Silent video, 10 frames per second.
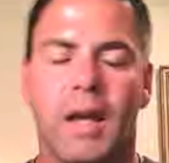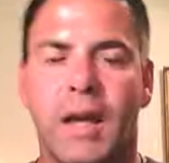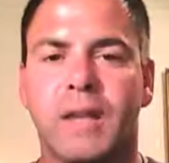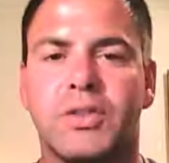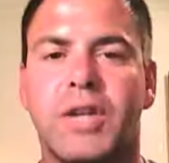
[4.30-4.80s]

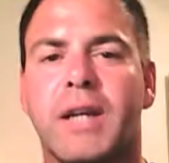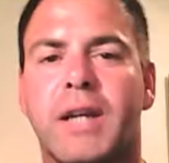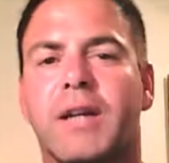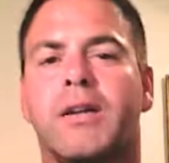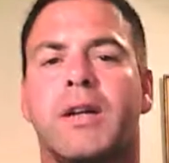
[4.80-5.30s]
Hey, it's Jay
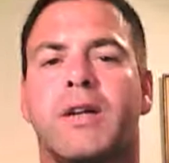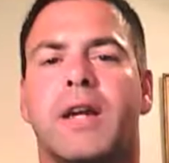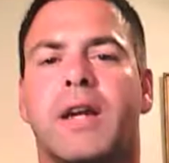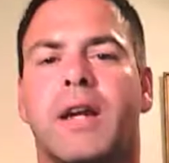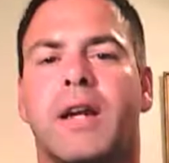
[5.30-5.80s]
Neal here
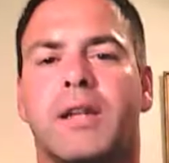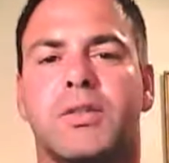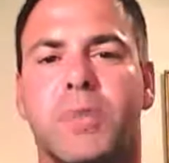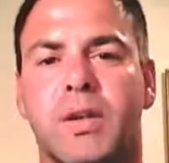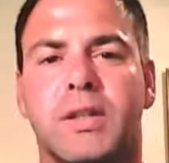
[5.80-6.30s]
again, and I
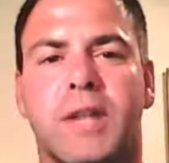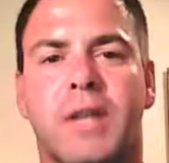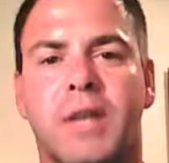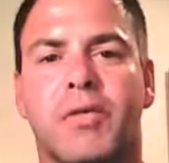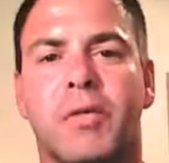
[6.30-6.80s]
just wanted to
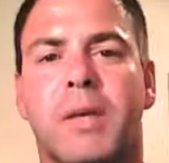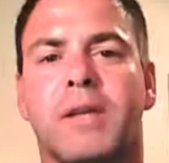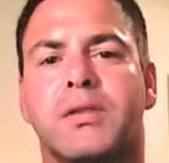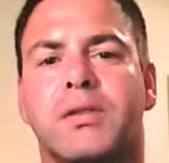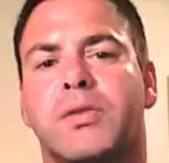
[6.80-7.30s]
take a few
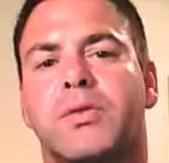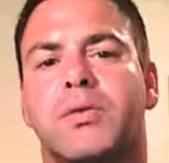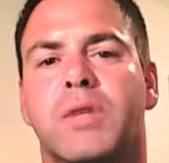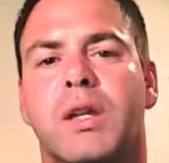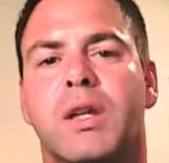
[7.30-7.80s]
minutes
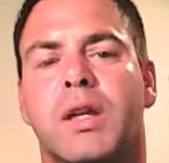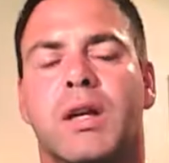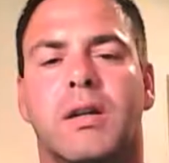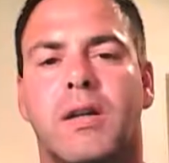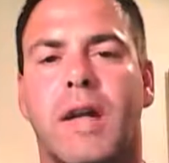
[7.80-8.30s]
to
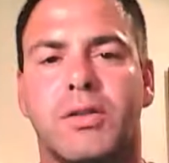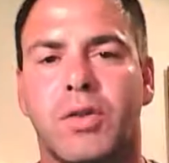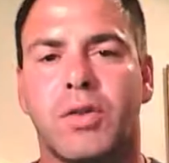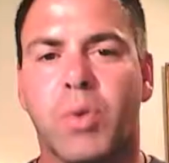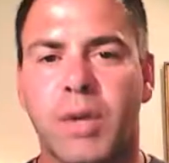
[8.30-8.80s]

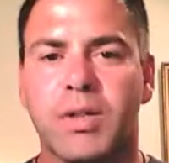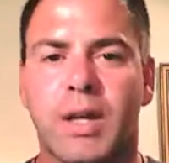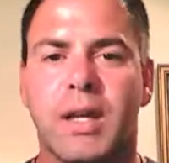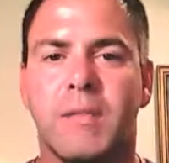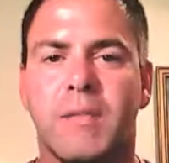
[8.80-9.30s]
answer a
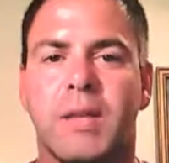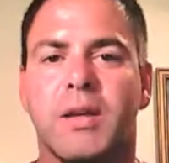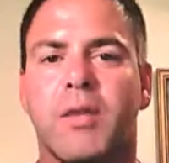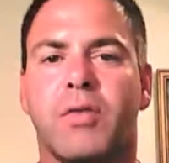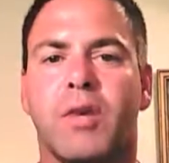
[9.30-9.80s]
question I keep
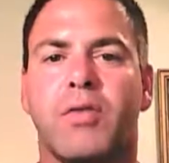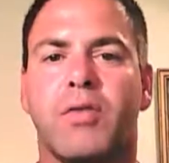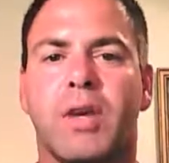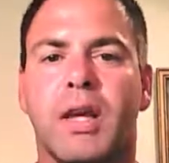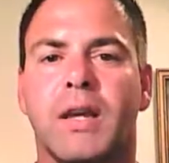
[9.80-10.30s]
getting over and
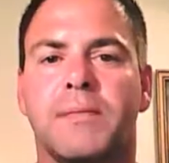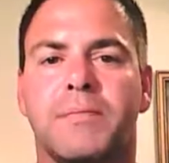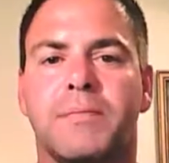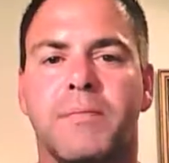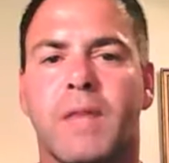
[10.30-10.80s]
over
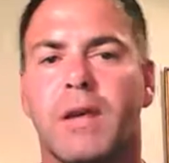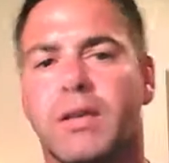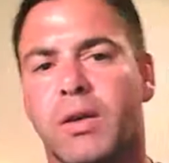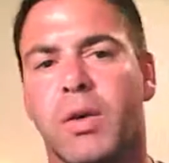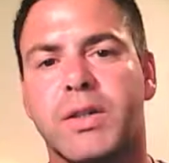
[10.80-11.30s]
again.
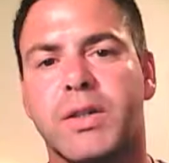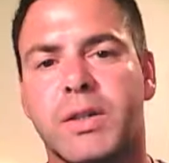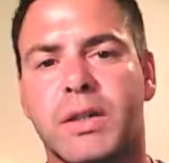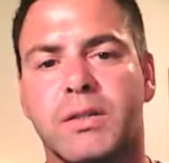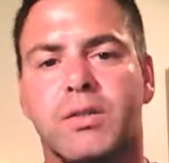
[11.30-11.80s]
And the
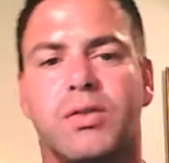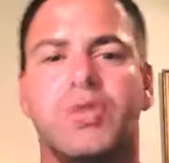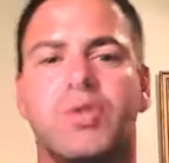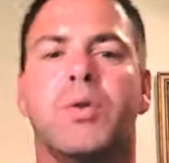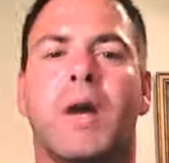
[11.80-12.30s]
question is,
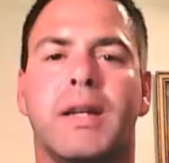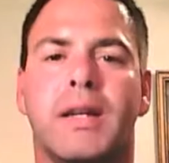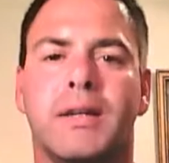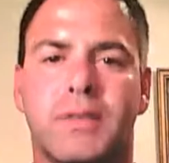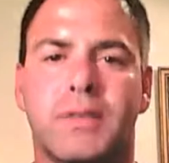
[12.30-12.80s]
do I
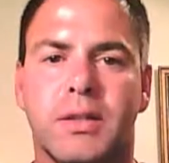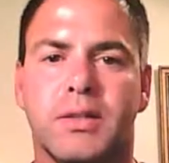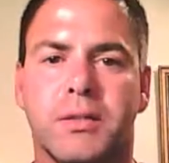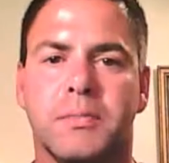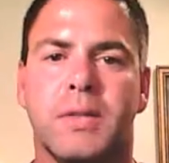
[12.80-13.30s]
need a
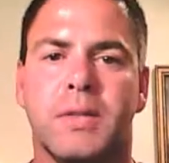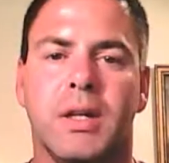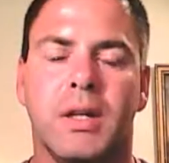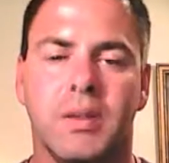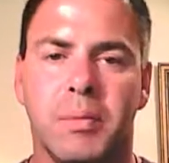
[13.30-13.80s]
system
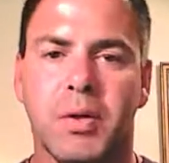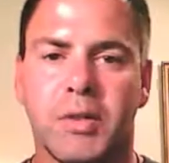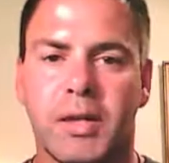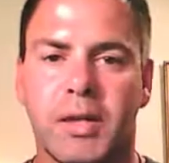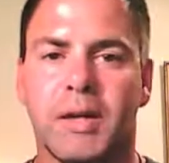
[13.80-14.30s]
to
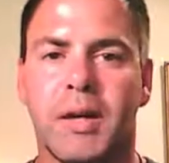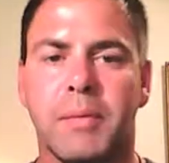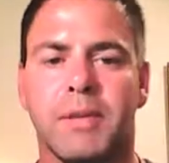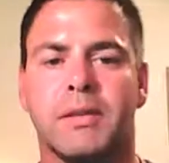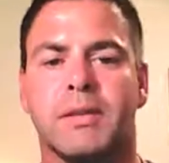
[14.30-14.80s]
build an
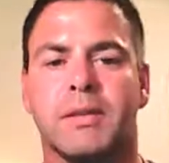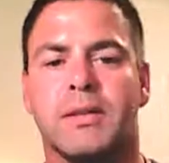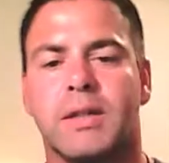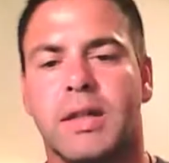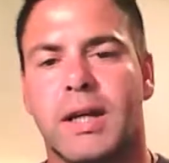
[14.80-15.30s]
internet
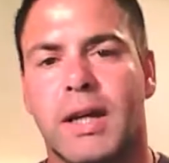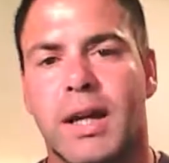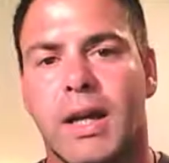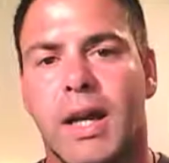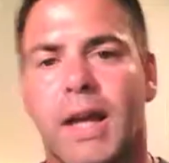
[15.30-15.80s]
business?
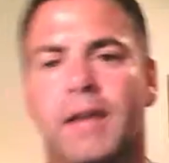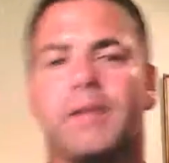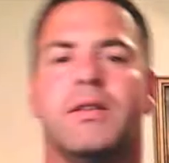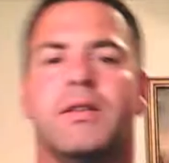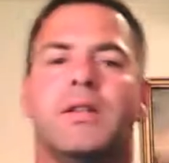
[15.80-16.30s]
And